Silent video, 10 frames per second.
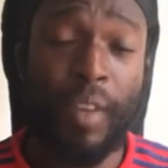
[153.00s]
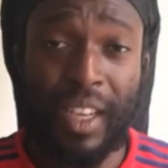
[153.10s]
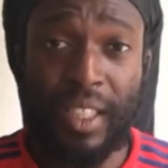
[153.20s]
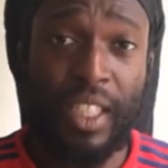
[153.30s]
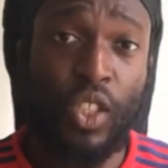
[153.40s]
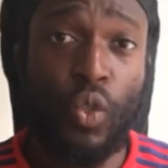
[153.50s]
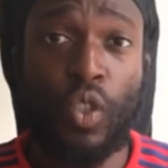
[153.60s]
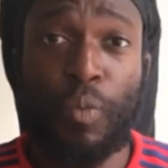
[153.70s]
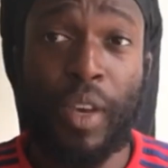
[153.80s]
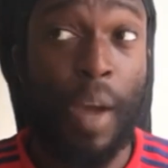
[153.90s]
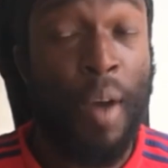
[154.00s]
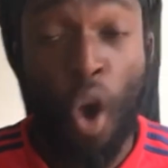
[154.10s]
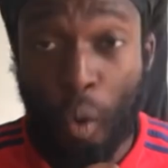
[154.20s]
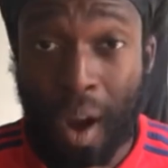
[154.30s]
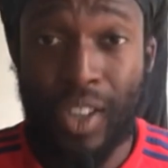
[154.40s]
continue to pick up. I
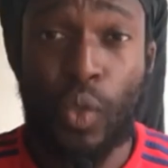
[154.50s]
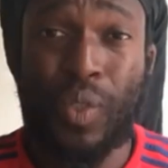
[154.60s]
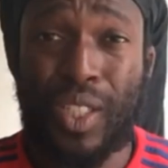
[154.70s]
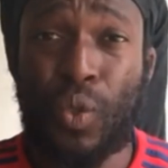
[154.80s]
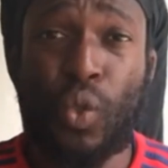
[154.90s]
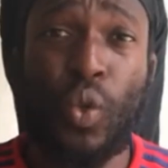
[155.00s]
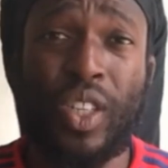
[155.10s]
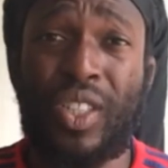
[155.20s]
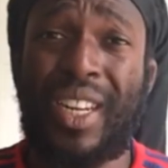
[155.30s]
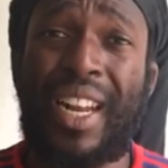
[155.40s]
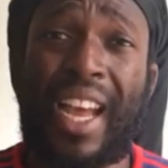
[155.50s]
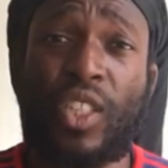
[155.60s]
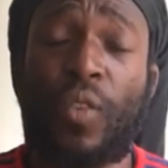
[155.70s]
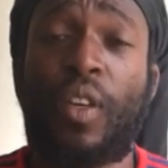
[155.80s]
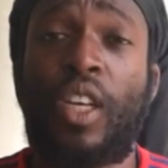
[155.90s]
hope Arsenal is still talking to the
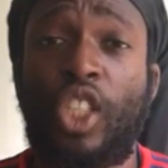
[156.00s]
likes of